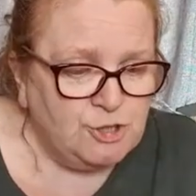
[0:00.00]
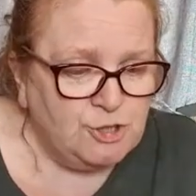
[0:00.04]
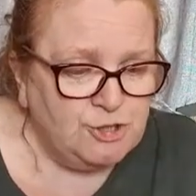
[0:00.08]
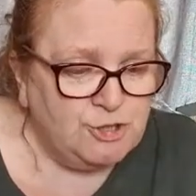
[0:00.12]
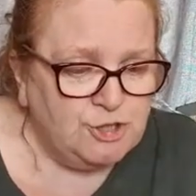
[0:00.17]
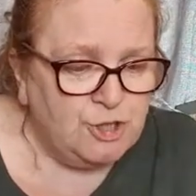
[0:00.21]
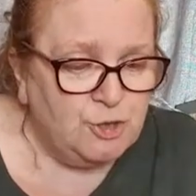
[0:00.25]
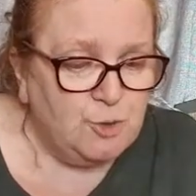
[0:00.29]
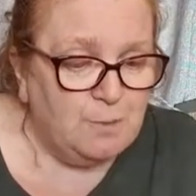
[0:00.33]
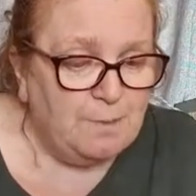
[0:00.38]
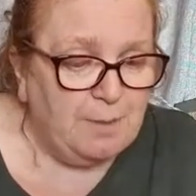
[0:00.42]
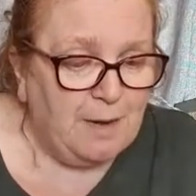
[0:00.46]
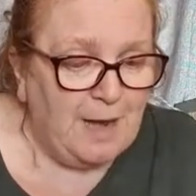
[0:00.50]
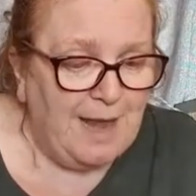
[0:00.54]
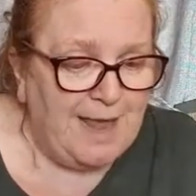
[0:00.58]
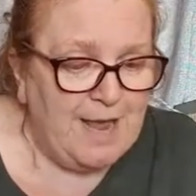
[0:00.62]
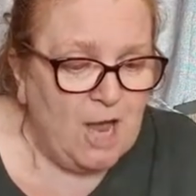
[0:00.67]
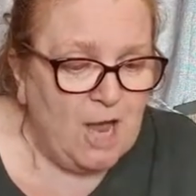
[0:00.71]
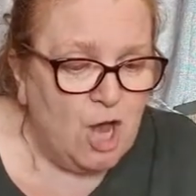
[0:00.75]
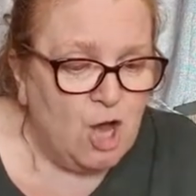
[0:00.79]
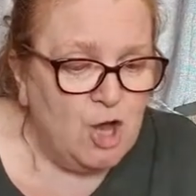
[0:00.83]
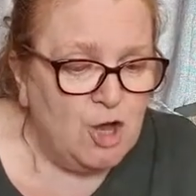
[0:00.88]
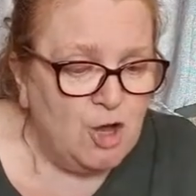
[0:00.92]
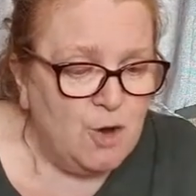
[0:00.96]
Do play
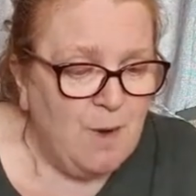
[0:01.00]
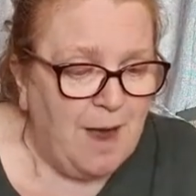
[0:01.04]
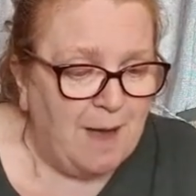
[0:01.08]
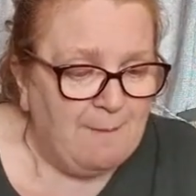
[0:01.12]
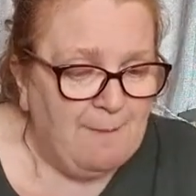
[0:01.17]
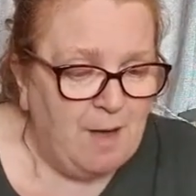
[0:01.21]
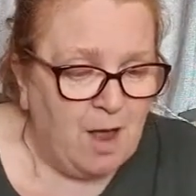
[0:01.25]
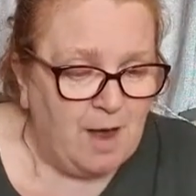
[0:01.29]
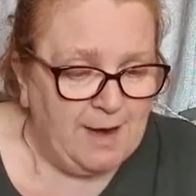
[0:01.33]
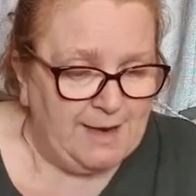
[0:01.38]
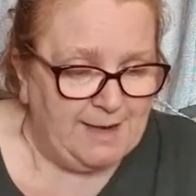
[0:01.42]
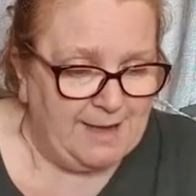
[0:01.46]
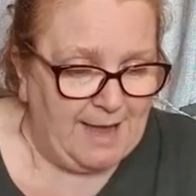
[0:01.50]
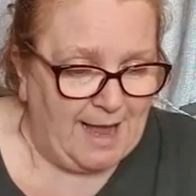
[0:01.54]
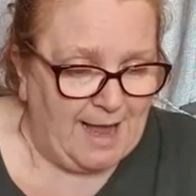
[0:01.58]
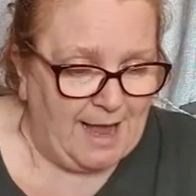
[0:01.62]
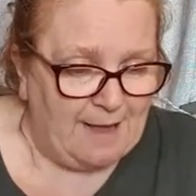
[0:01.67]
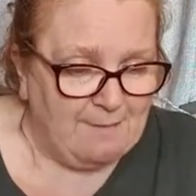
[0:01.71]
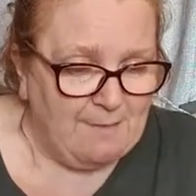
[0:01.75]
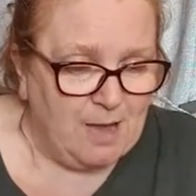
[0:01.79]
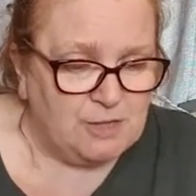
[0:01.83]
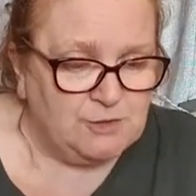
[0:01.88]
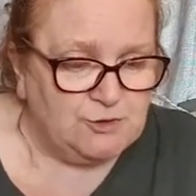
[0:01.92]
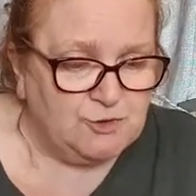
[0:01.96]
a Who Am I
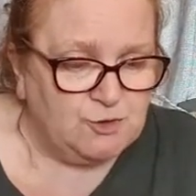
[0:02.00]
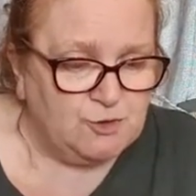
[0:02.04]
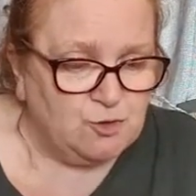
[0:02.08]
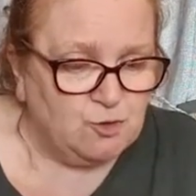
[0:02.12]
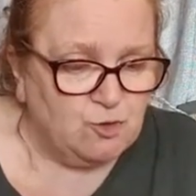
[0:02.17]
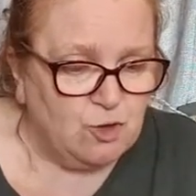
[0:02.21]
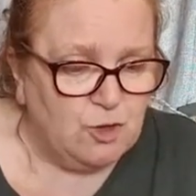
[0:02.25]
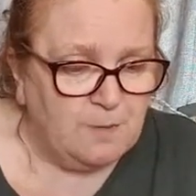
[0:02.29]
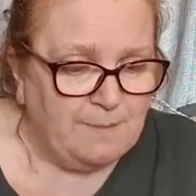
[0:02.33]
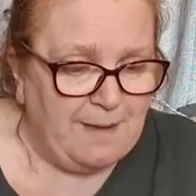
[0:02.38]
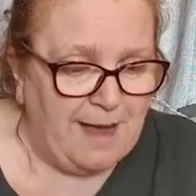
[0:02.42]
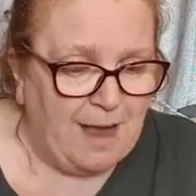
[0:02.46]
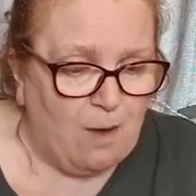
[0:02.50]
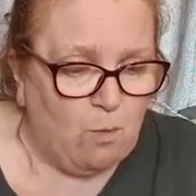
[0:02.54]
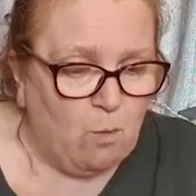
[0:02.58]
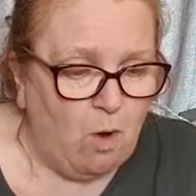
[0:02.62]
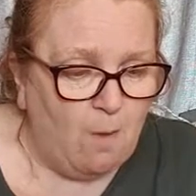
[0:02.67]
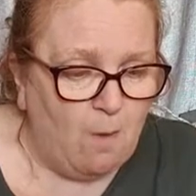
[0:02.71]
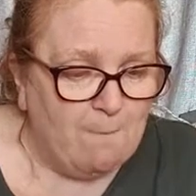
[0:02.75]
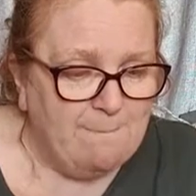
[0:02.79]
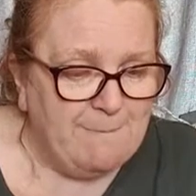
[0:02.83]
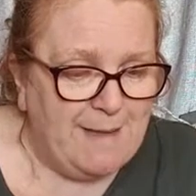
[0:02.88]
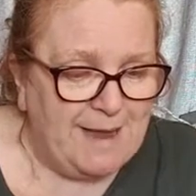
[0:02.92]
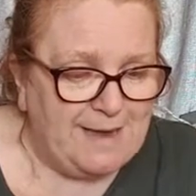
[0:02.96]
game and talk about
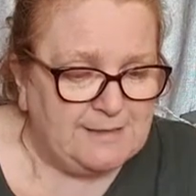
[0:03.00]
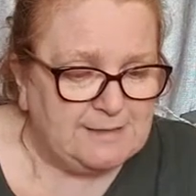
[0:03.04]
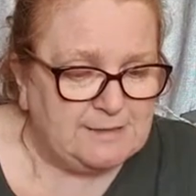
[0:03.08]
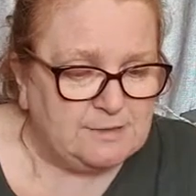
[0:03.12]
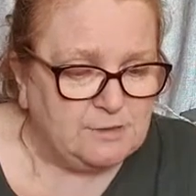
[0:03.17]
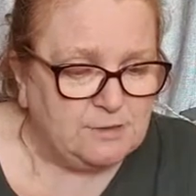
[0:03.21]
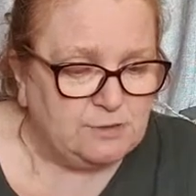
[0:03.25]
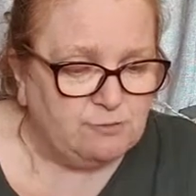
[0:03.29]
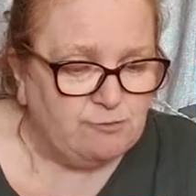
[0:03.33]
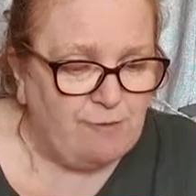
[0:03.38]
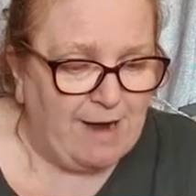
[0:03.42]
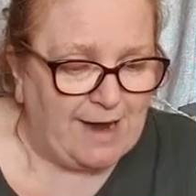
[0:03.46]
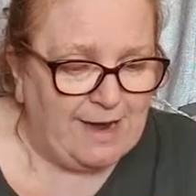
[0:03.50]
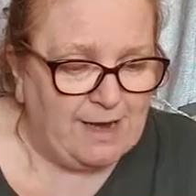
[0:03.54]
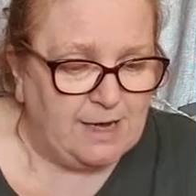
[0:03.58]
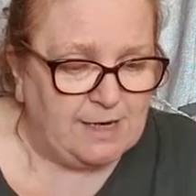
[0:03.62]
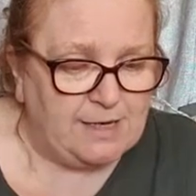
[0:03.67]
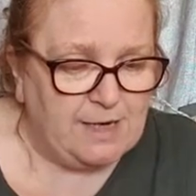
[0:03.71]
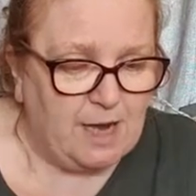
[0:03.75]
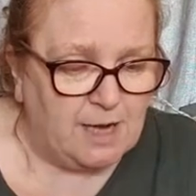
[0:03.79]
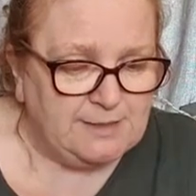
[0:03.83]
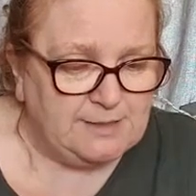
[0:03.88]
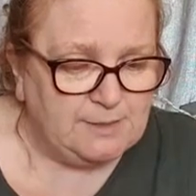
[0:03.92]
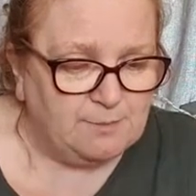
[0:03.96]
what makes us
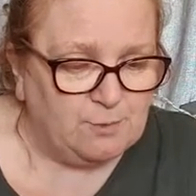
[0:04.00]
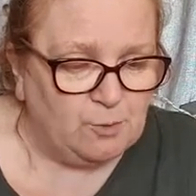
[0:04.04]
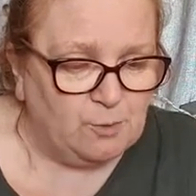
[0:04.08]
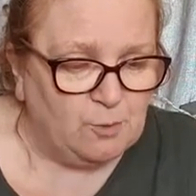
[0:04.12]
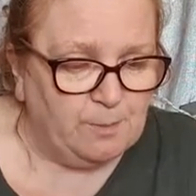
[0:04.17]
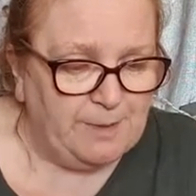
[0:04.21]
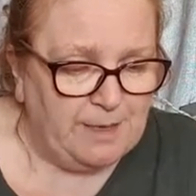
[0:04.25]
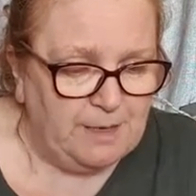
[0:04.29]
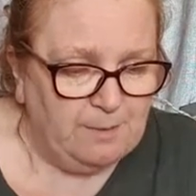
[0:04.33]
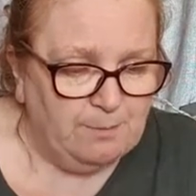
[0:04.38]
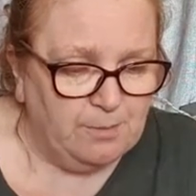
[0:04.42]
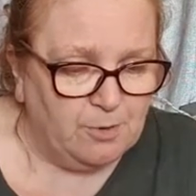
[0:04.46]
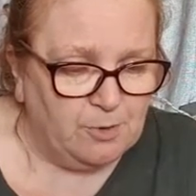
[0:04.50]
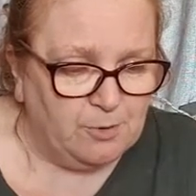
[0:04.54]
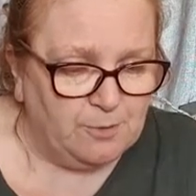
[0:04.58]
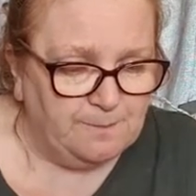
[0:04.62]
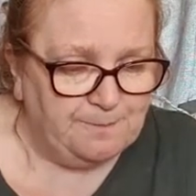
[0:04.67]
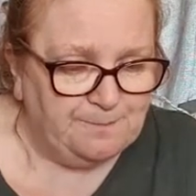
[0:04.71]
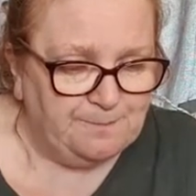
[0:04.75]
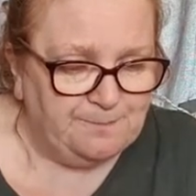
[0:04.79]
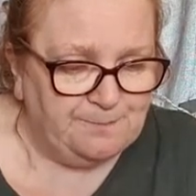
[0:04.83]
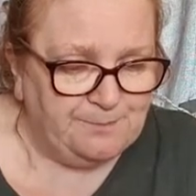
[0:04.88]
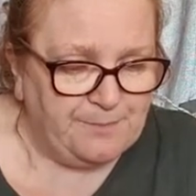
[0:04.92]
recognizable people.